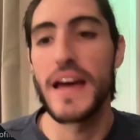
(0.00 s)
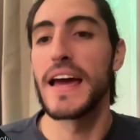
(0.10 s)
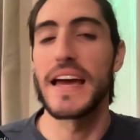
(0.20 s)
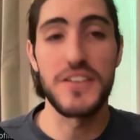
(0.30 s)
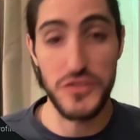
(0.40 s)

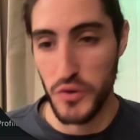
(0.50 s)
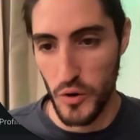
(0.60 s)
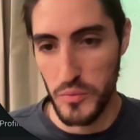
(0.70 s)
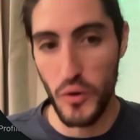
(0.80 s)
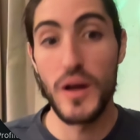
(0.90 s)
it's just
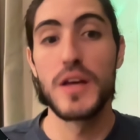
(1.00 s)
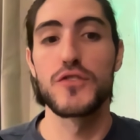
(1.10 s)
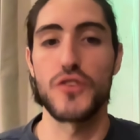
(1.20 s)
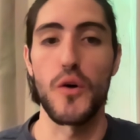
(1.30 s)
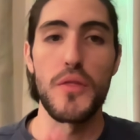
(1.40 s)
horrible.
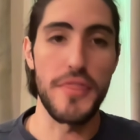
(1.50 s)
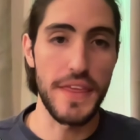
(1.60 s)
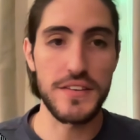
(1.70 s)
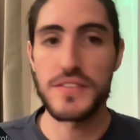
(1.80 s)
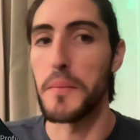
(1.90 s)
So this
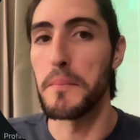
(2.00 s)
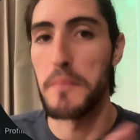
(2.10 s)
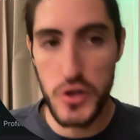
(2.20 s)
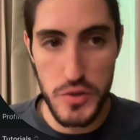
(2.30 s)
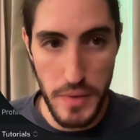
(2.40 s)
is a
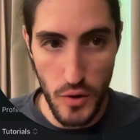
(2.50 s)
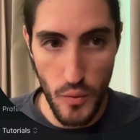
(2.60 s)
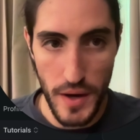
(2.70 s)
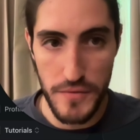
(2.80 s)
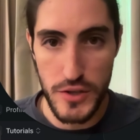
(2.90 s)
much better way
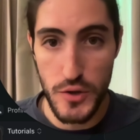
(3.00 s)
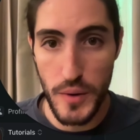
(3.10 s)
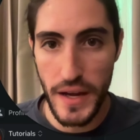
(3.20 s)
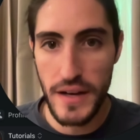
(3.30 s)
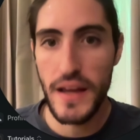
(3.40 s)
of doing
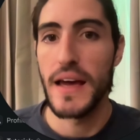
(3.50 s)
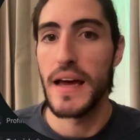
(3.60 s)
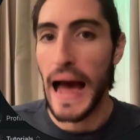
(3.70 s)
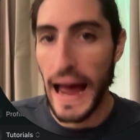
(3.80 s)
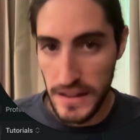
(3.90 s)
it,
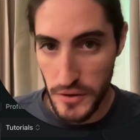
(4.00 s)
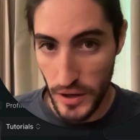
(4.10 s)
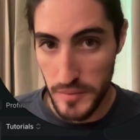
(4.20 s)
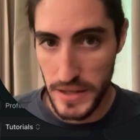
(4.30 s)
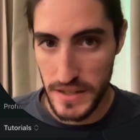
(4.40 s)
highly
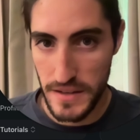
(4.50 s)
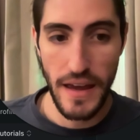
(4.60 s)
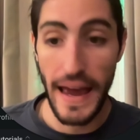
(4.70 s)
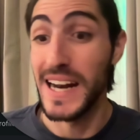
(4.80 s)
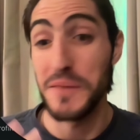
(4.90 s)
recommended.
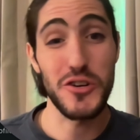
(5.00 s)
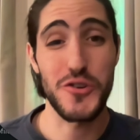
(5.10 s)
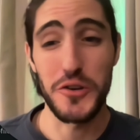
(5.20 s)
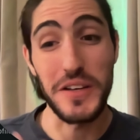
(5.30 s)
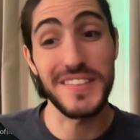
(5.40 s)
And I'm gonna show
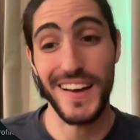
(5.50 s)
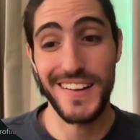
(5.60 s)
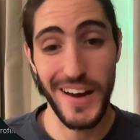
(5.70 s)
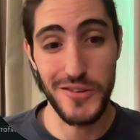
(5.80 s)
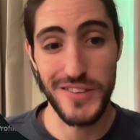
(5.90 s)
you exactly
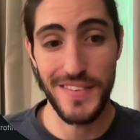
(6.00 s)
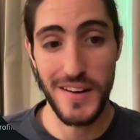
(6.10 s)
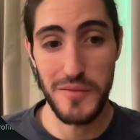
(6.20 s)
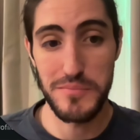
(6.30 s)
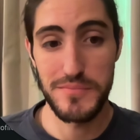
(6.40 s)
how to set that
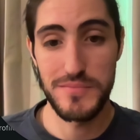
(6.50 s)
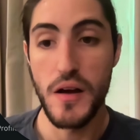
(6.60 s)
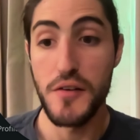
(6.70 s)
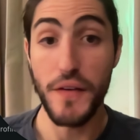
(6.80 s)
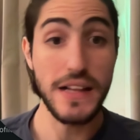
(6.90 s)
up.
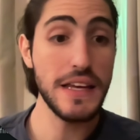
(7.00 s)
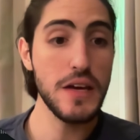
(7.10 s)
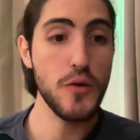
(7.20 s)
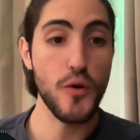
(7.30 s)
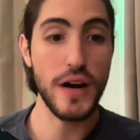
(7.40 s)
Finally,
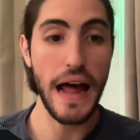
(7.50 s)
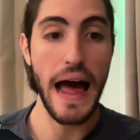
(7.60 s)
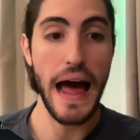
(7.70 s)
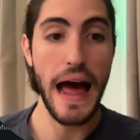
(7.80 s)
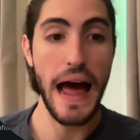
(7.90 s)
we're gonna
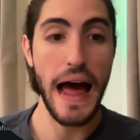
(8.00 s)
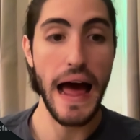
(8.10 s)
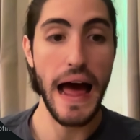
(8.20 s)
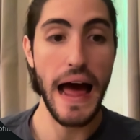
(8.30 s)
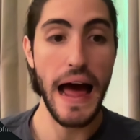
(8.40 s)
have Saya
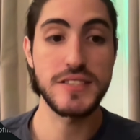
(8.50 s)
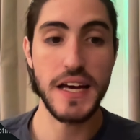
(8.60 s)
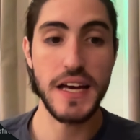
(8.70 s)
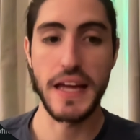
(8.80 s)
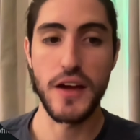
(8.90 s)
stay on the
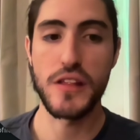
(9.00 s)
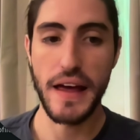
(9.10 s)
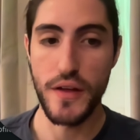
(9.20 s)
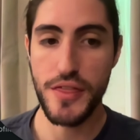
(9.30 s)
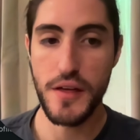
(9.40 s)
line with
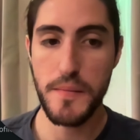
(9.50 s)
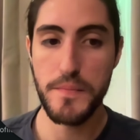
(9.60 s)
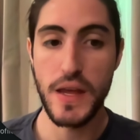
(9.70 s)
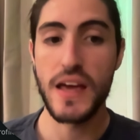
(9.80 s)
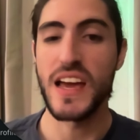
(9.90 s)
them
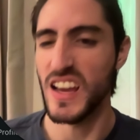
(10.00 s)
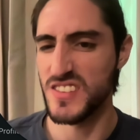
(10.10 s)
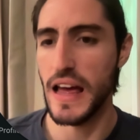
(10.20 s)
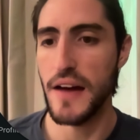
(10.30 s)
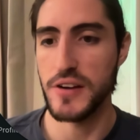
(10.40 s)
in case they
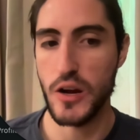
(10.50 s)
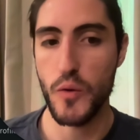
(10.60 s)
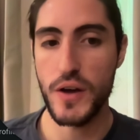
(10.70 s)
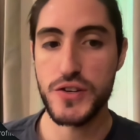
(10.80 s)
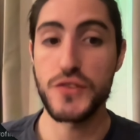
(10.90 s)
have any
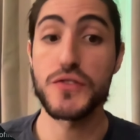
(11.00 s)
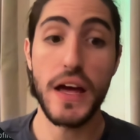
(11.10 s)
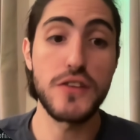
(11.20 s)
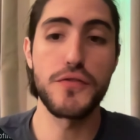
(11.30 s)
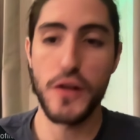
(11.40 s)
questions and to
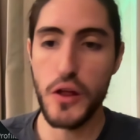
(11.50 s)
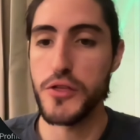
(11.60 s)
follow through